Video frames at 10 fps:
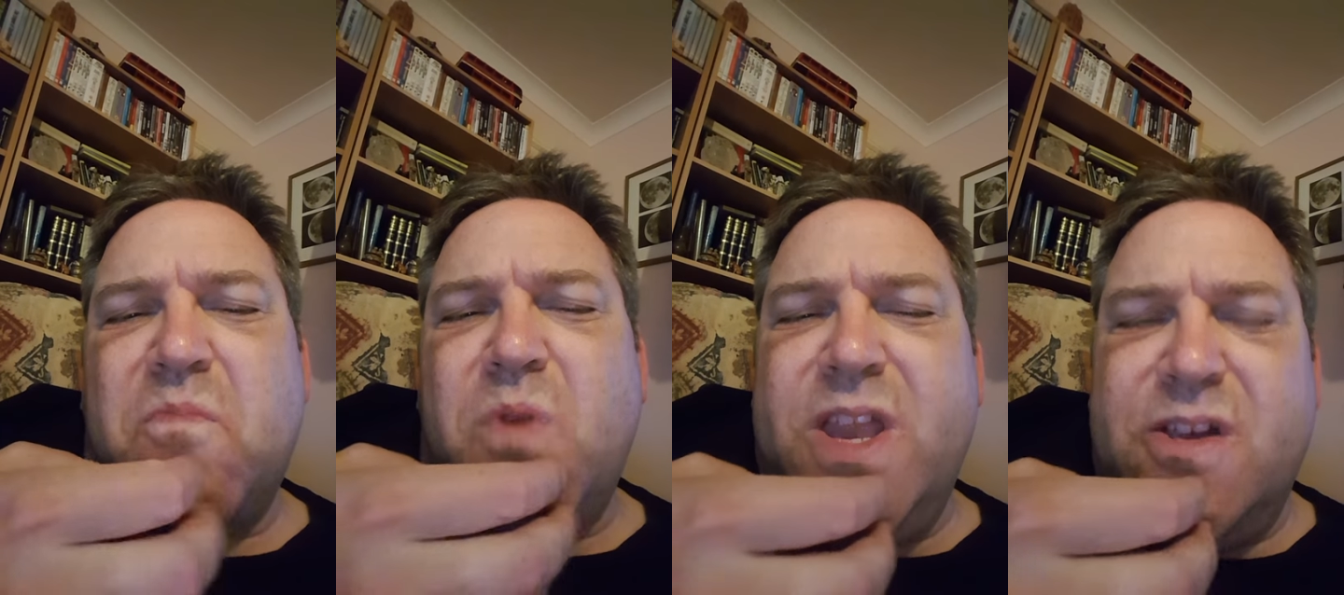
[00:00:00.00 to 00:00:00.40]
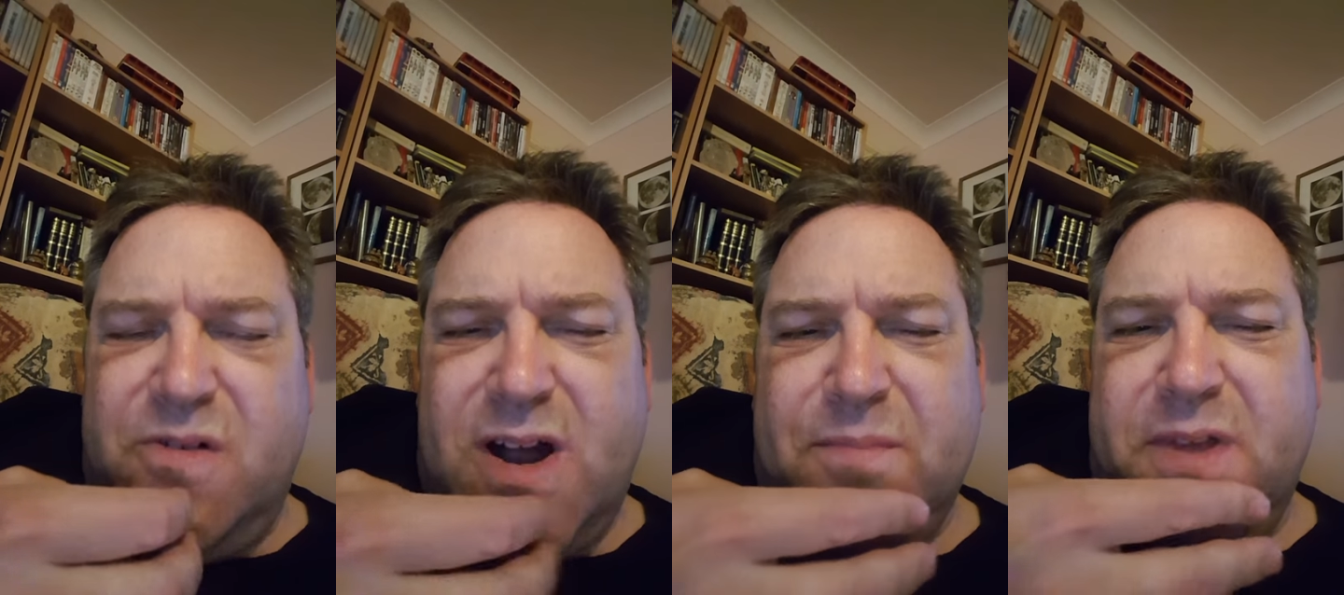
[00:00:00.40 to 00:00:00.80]
when
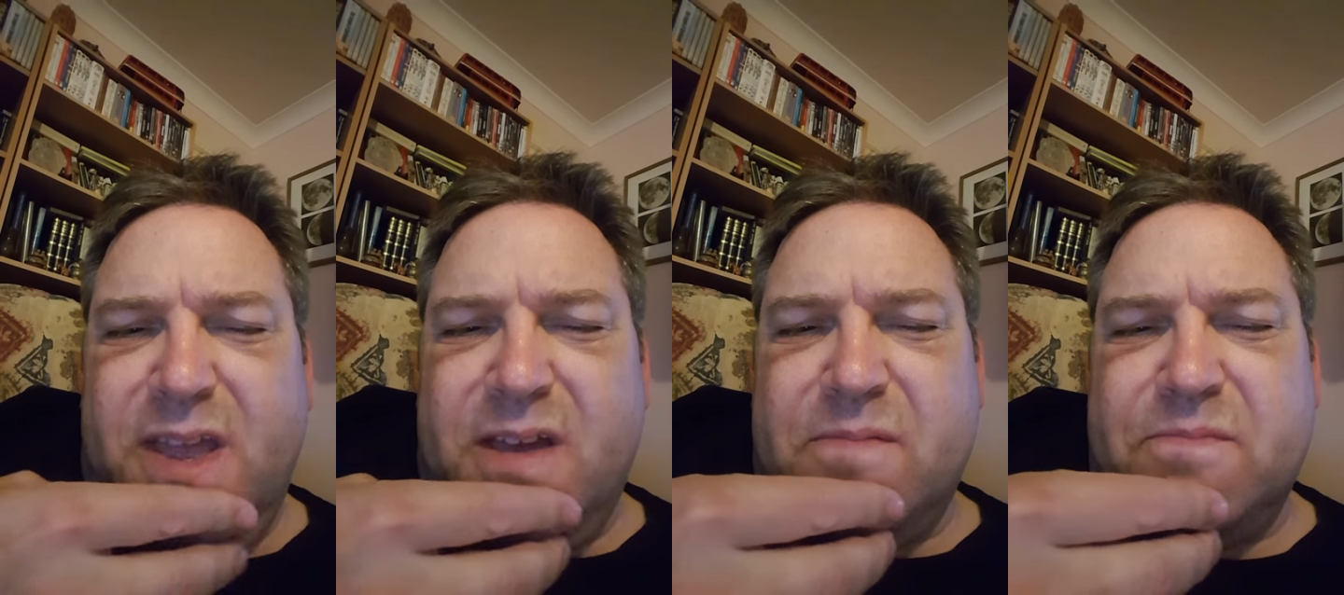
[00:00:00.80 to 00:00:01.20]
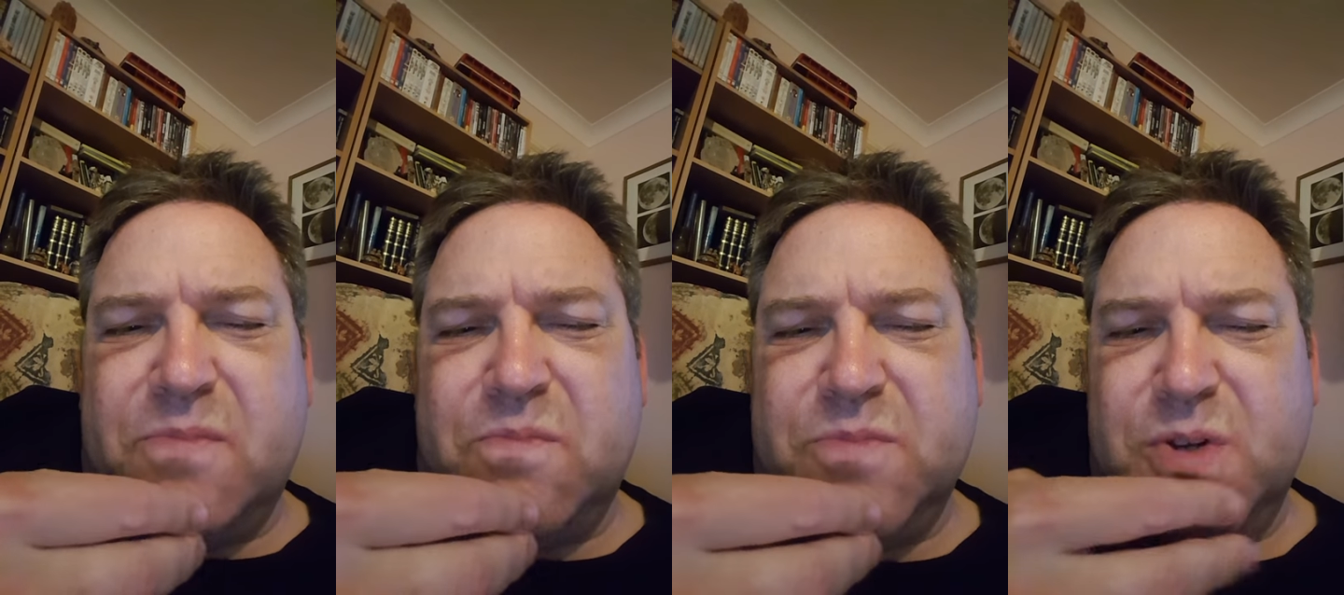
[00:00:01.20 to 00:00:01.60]
you're up there
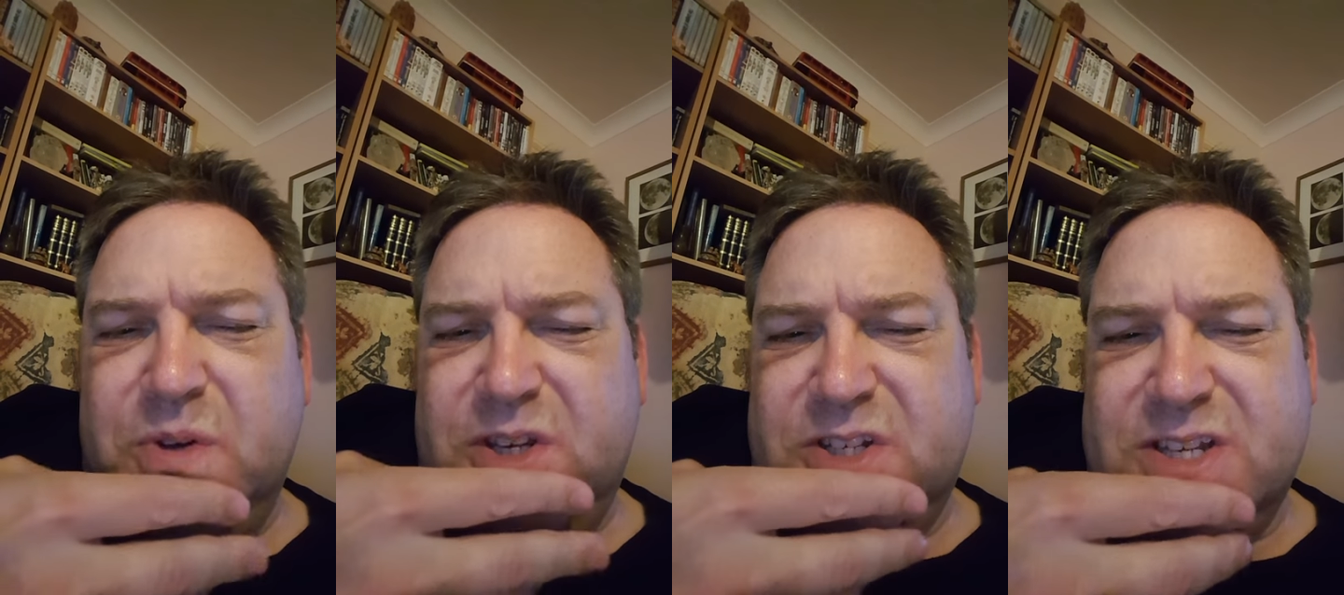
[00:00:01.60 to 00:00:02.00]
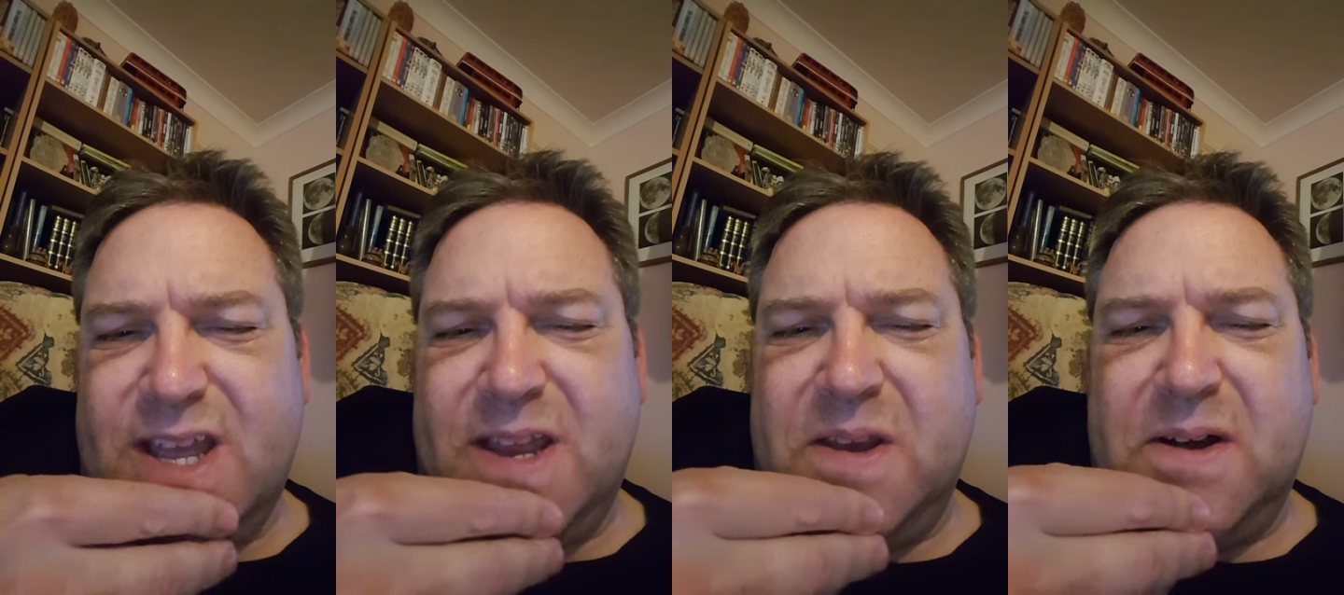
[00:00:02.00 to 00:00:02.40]
doing your
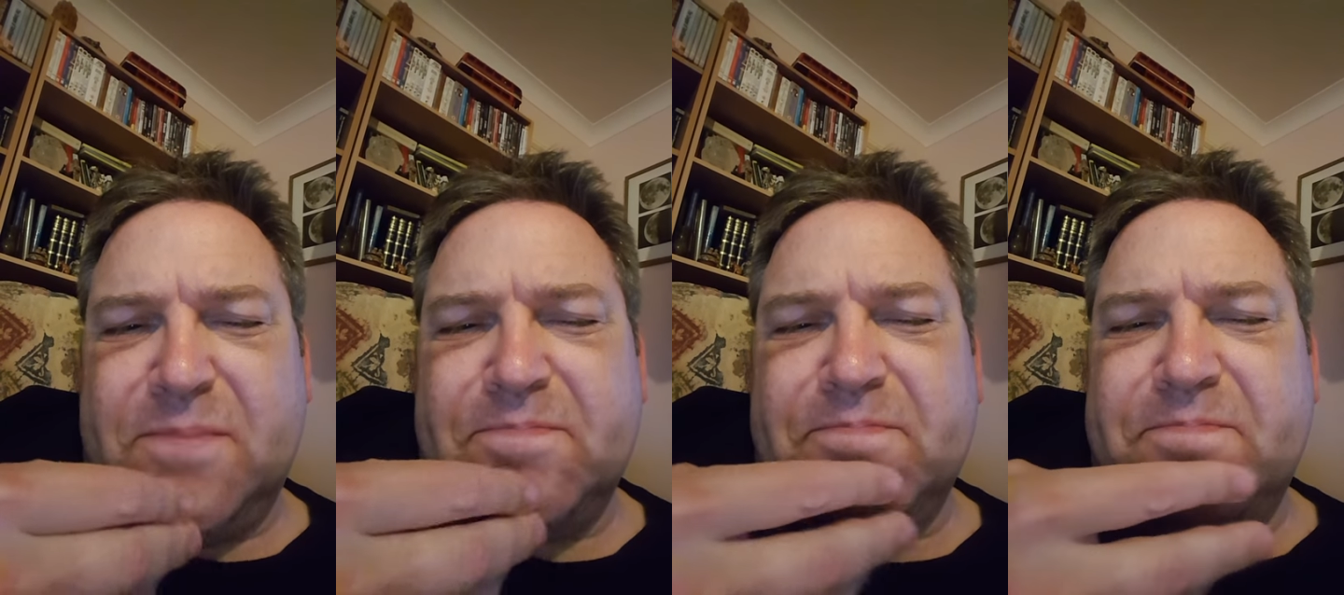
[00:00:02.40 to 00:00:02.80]
stand up,